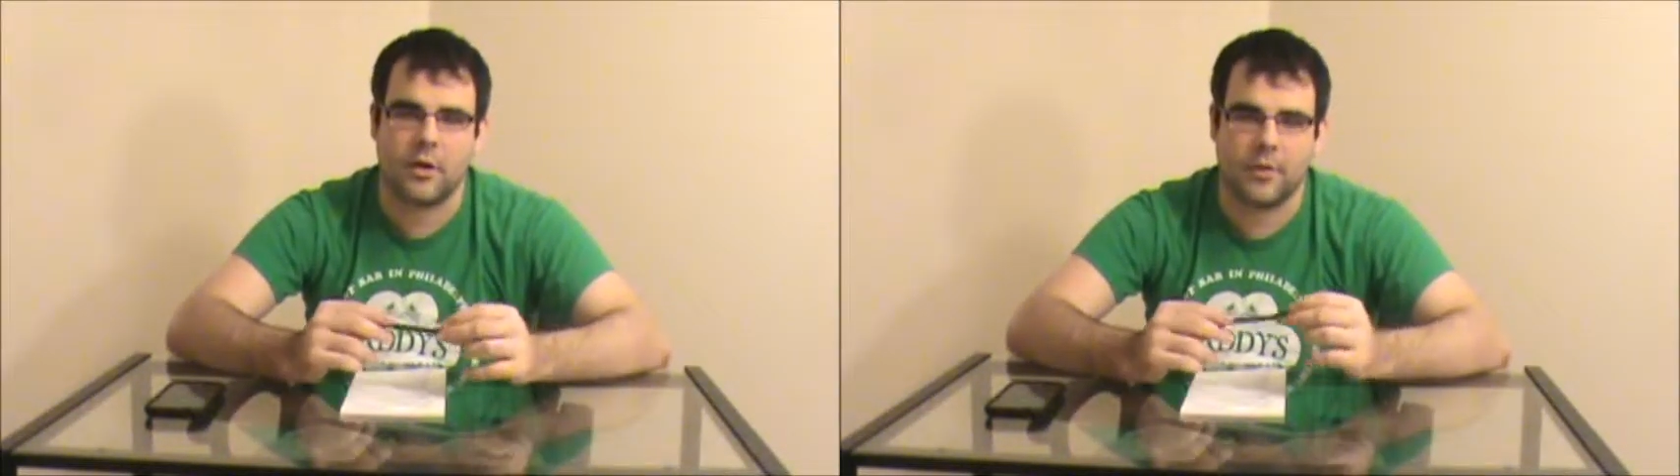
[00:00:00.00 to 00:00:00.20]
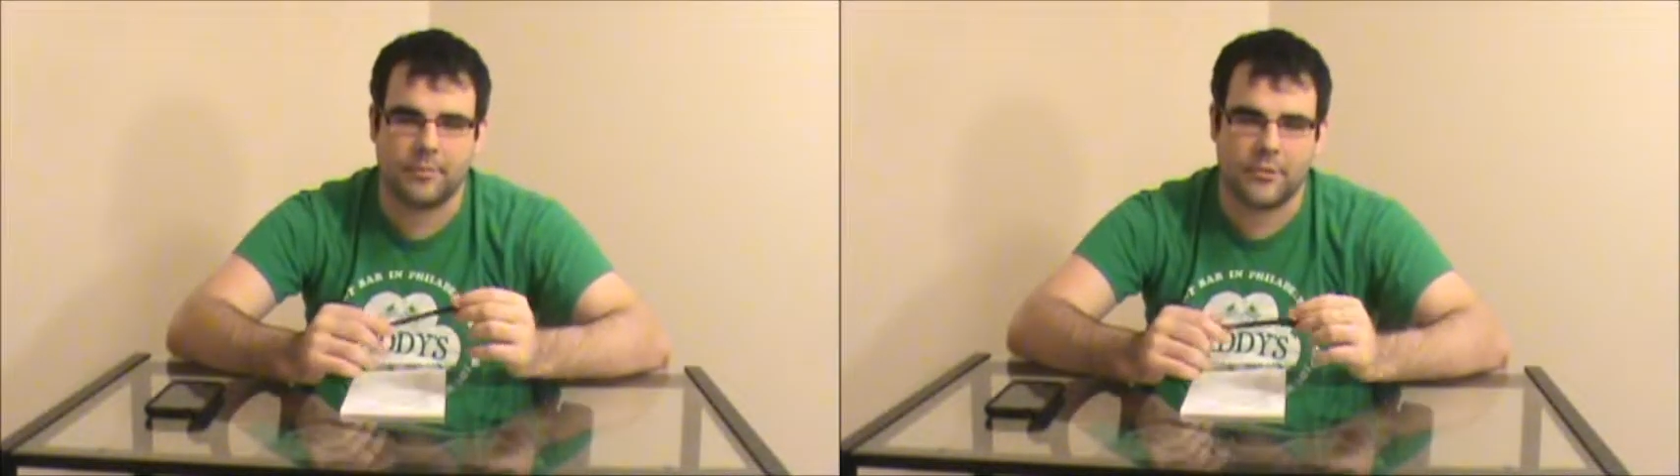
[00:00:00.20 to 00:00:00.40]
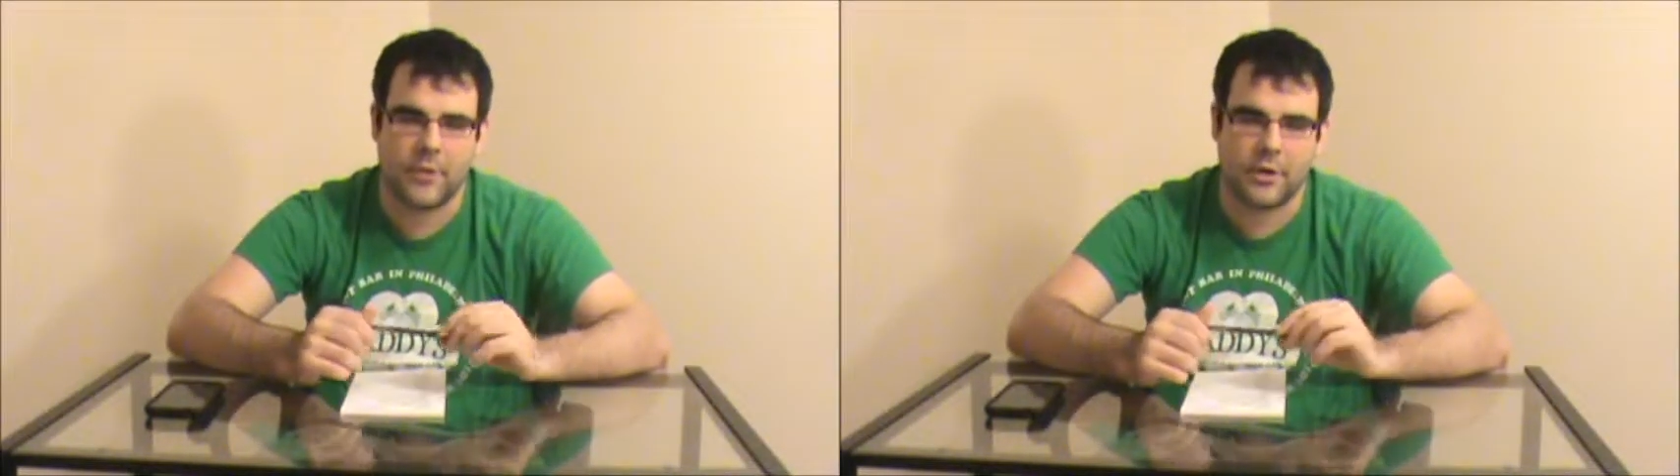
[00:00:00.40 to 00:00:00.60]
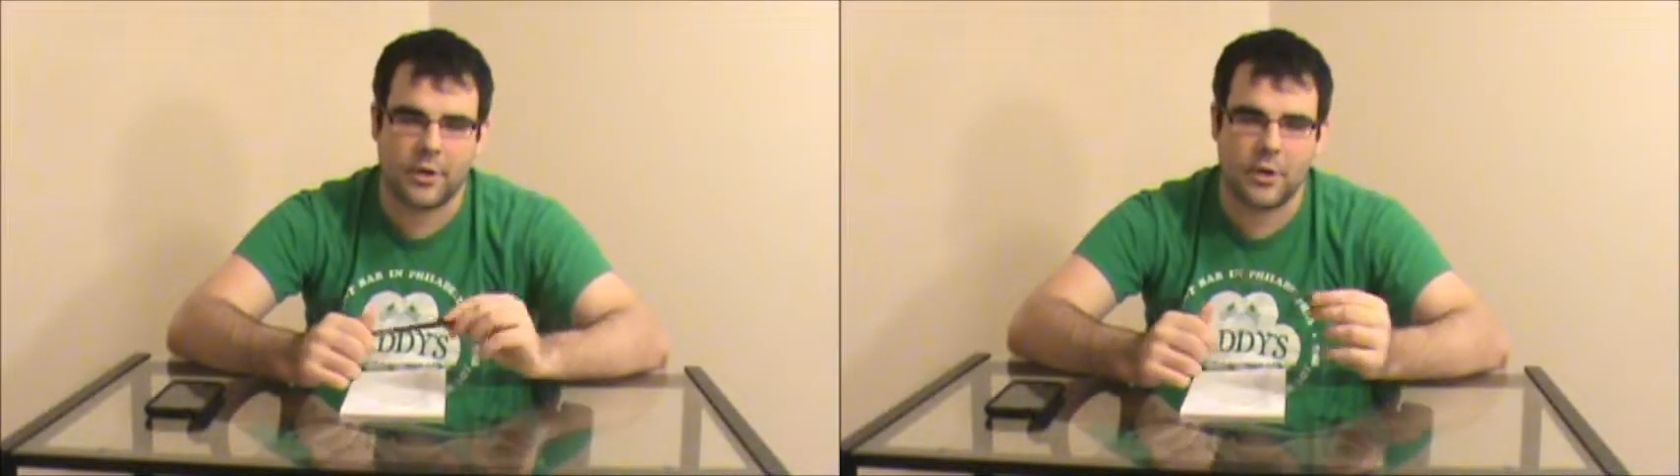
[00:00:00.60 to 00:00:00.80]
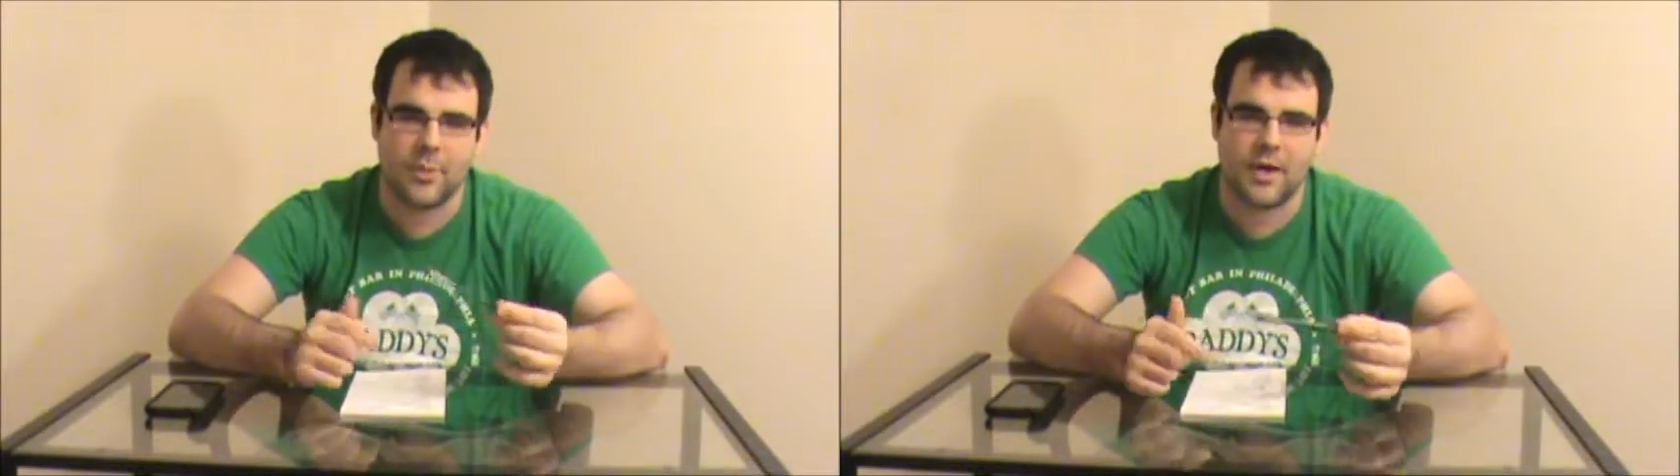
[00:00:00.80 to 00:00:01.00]
your your
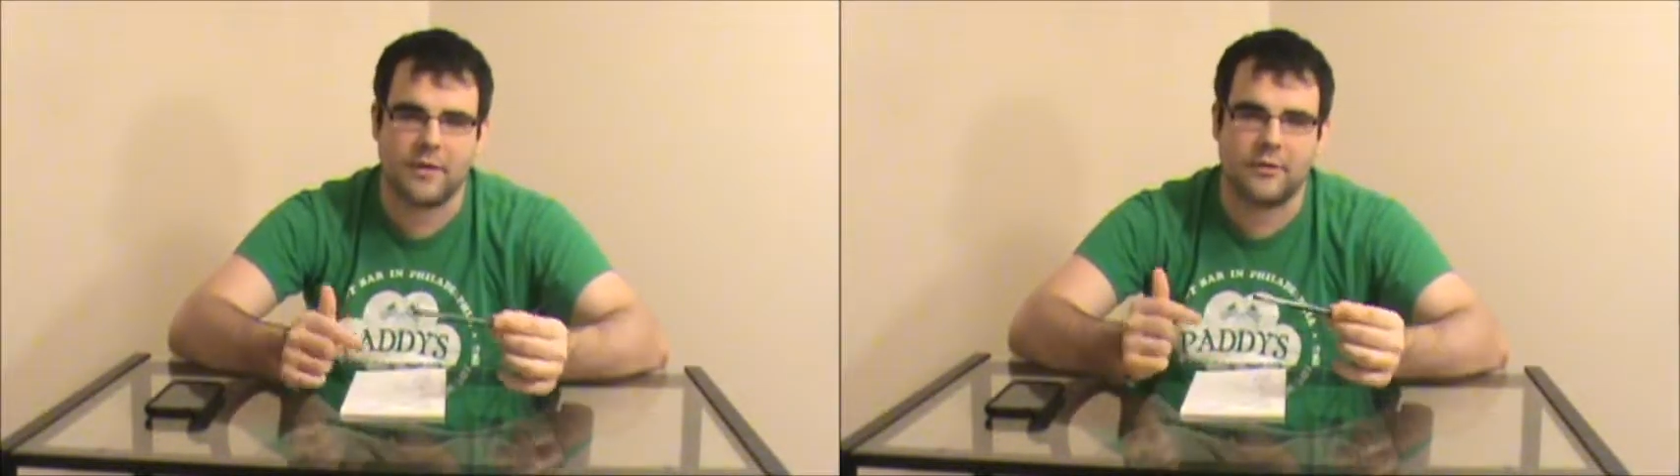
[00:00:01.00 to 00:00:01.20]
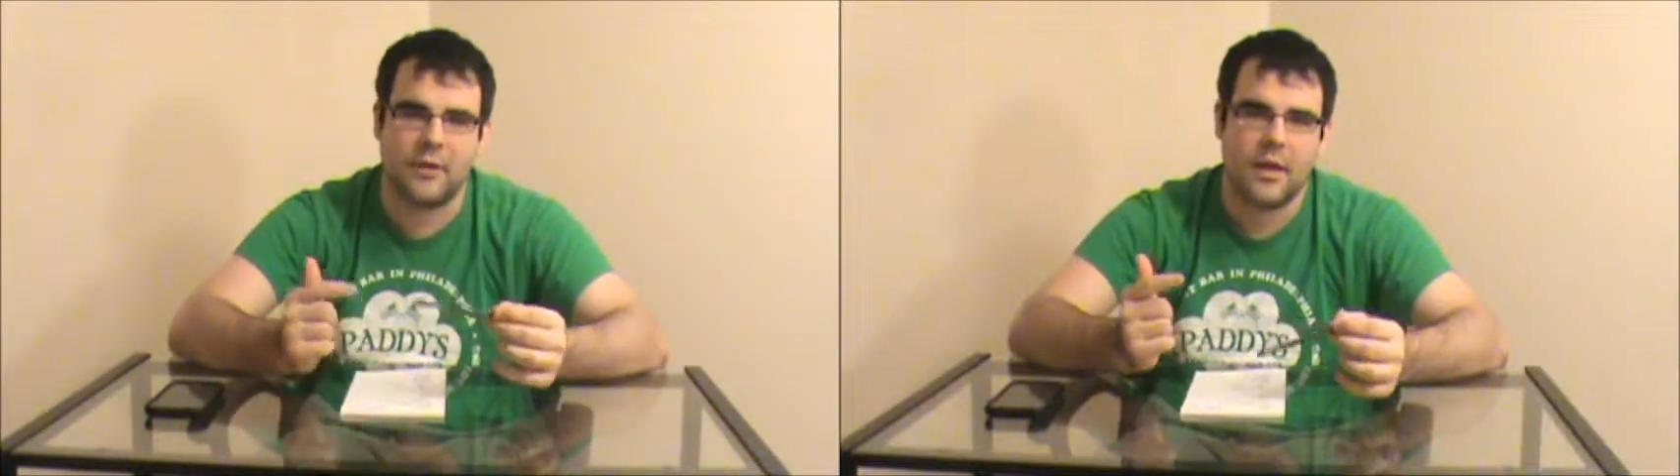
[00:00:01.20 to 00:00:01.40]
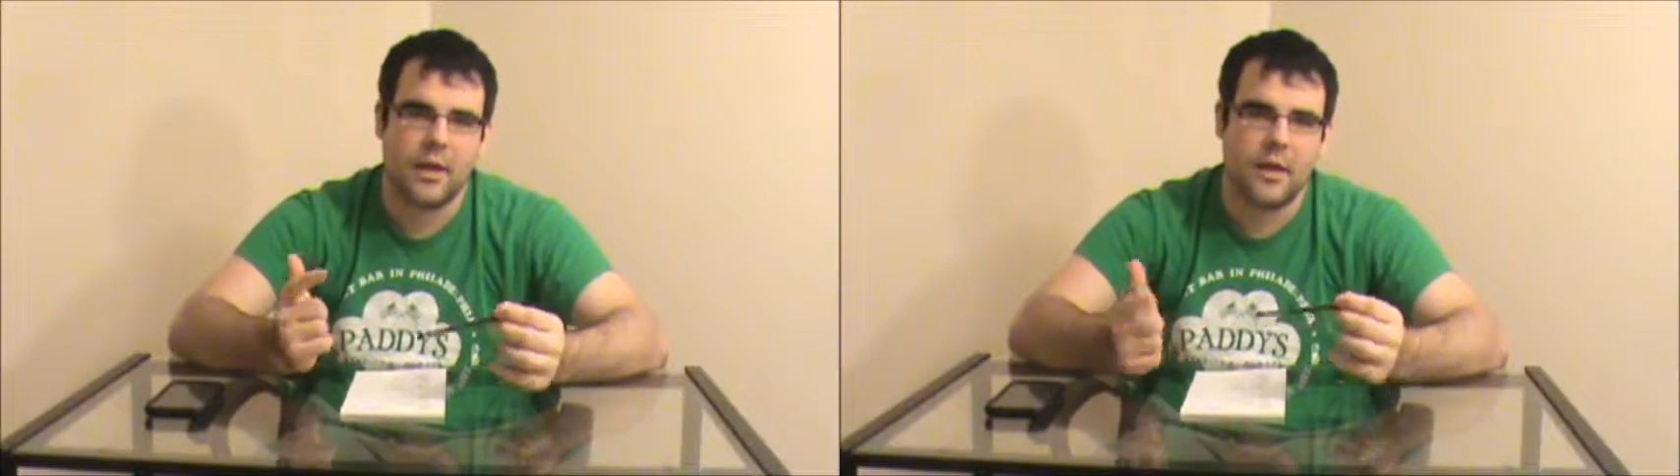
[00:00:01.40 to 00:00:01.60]
humans,